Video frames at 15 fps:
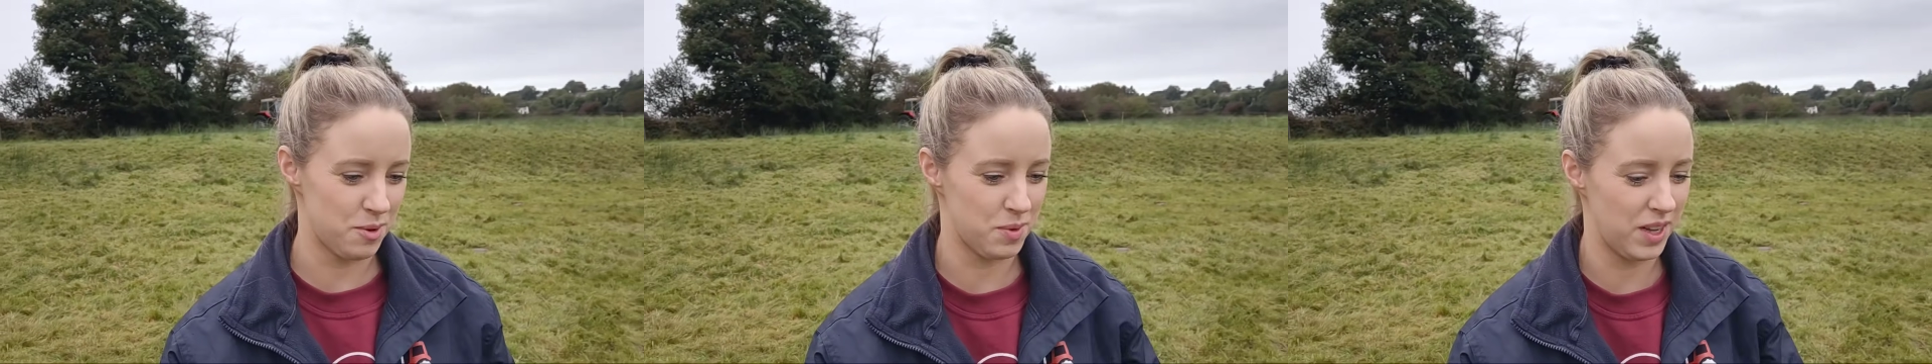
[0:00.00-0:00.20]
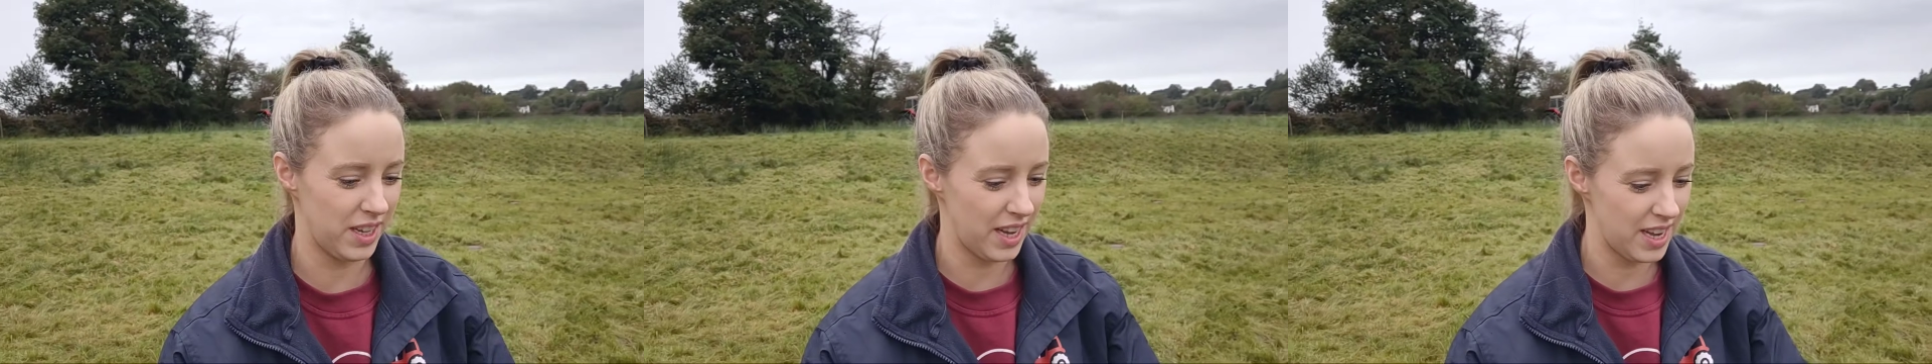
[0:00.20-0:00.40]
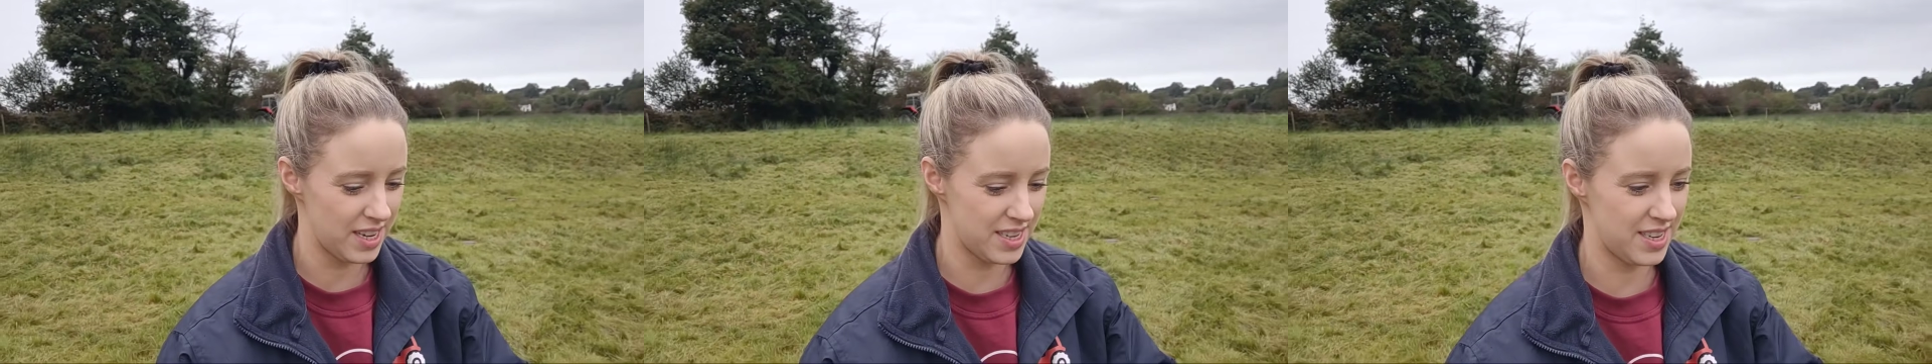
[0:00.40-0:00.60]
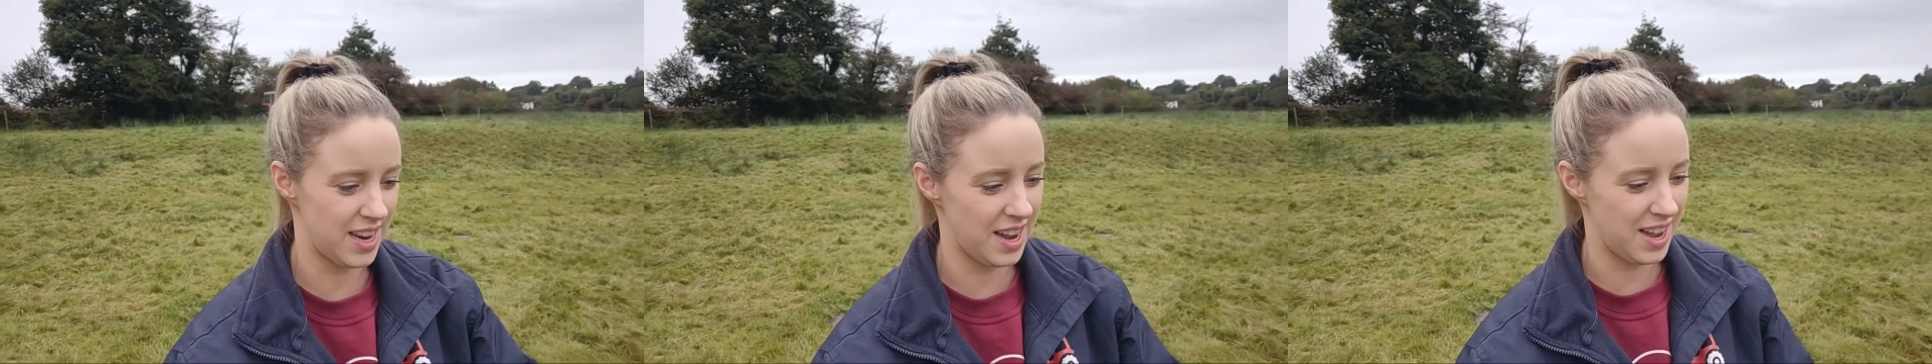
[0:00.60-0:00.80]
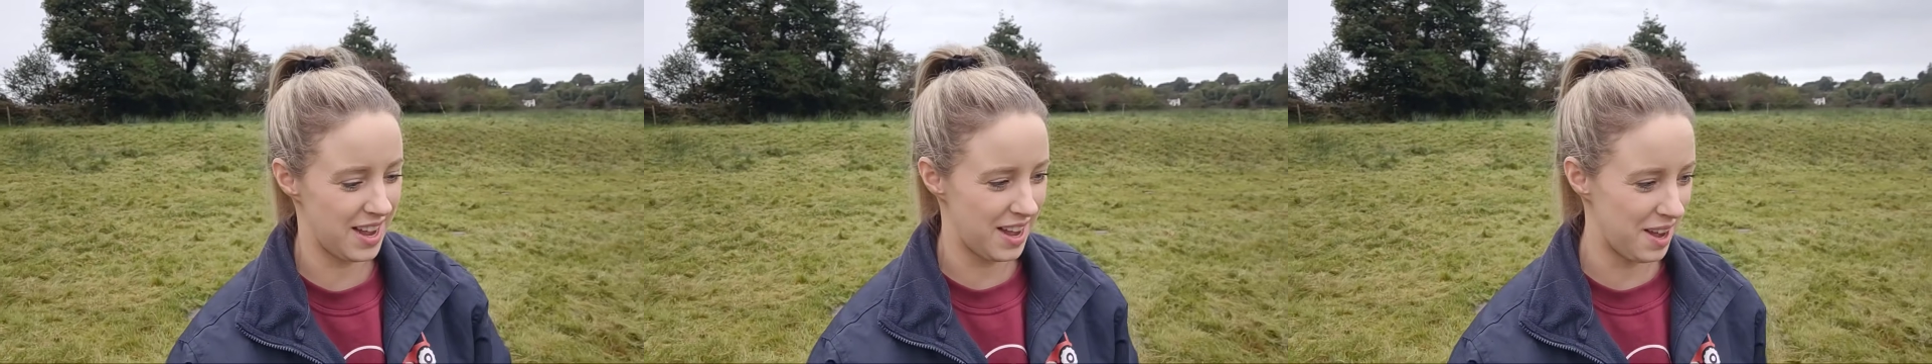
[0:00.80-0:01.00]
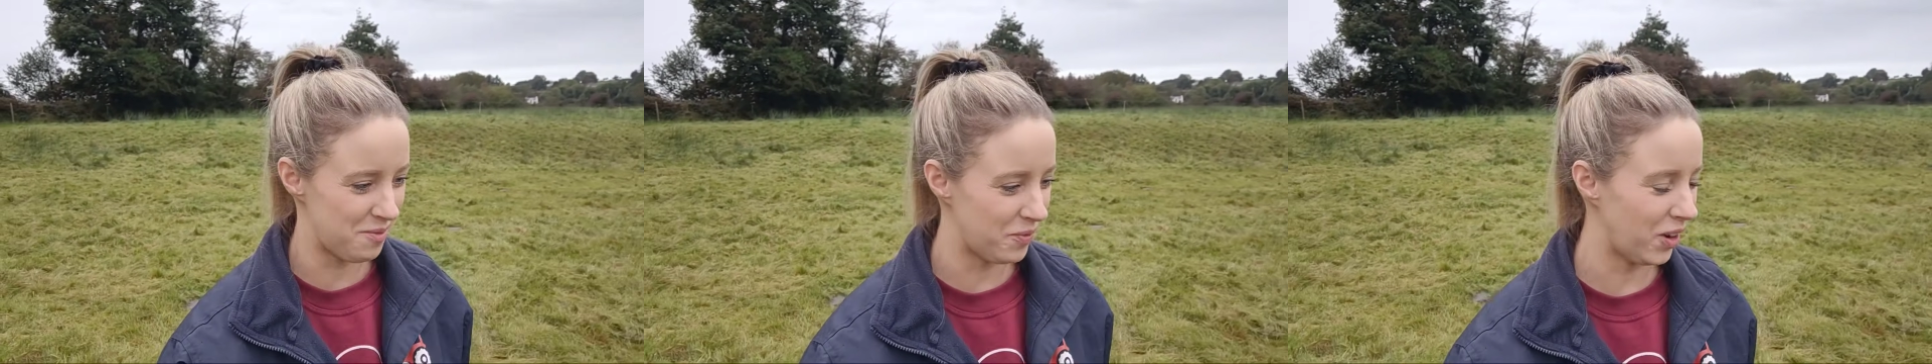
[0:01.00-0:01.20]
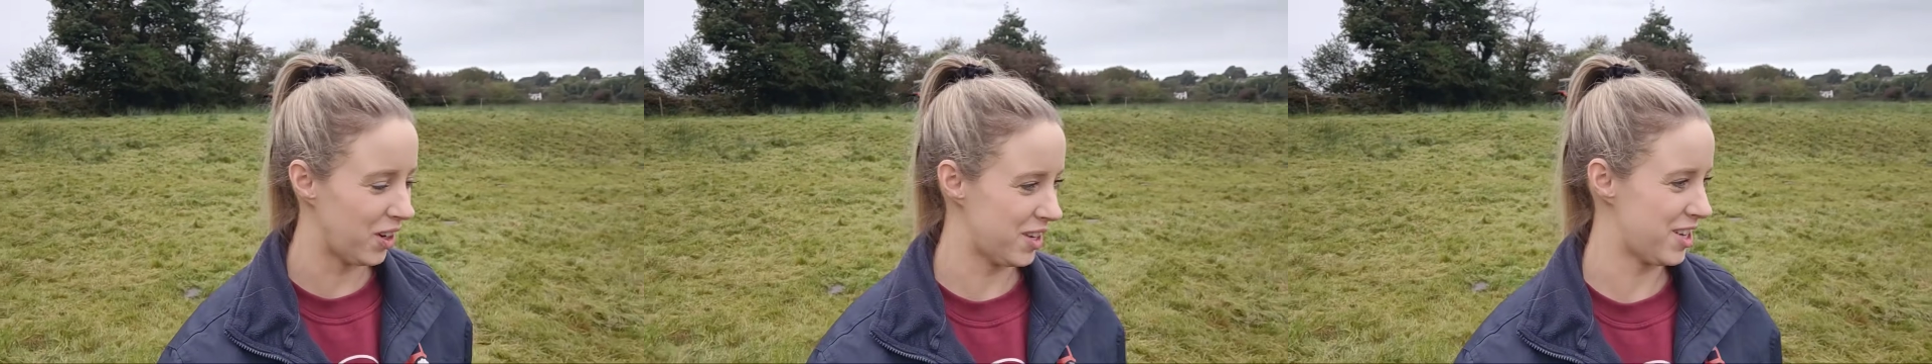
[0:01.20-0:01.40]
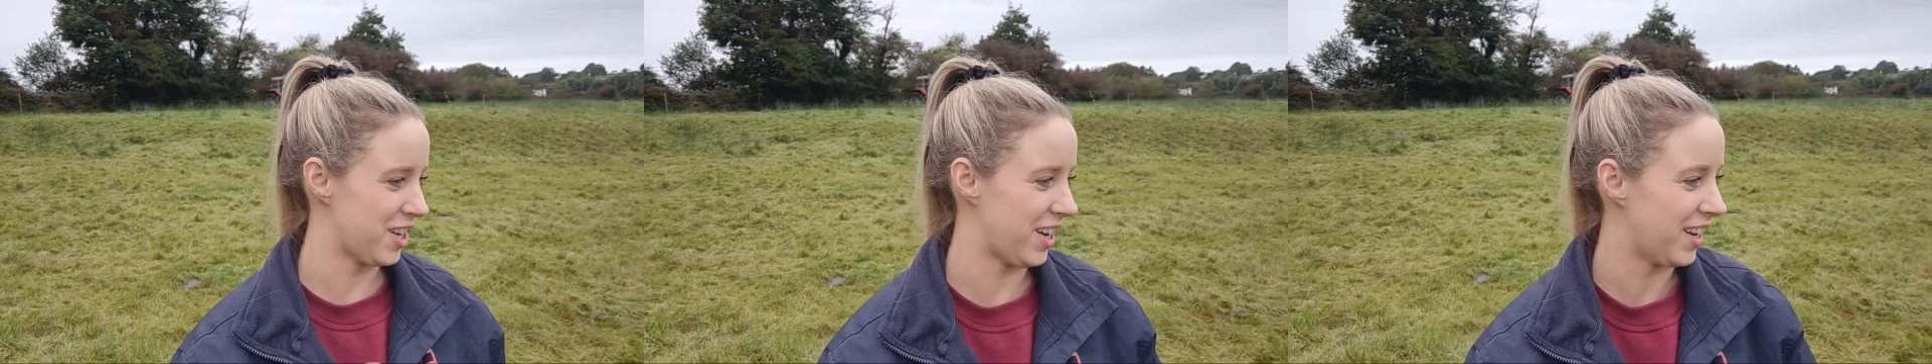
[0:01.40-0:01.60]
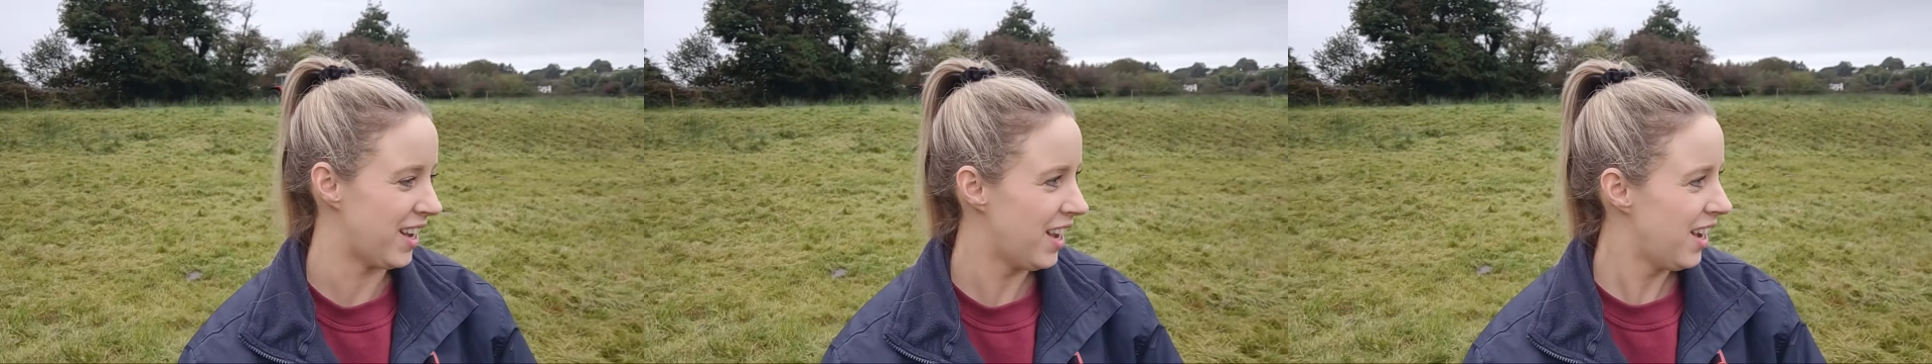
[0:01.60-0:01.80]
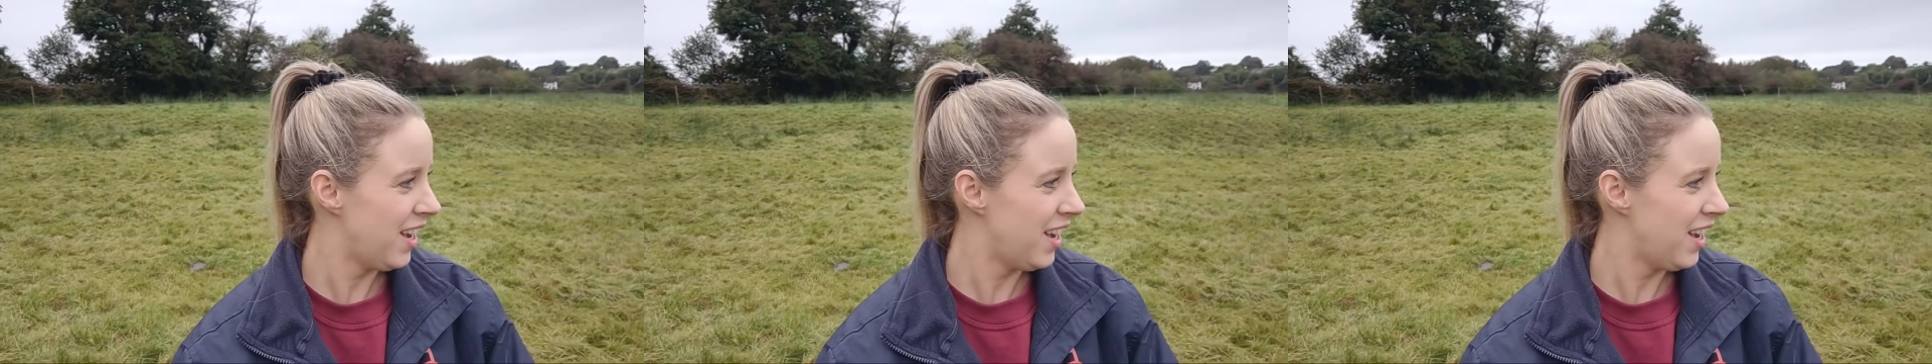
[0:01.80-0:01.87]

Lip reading: will get a mulching.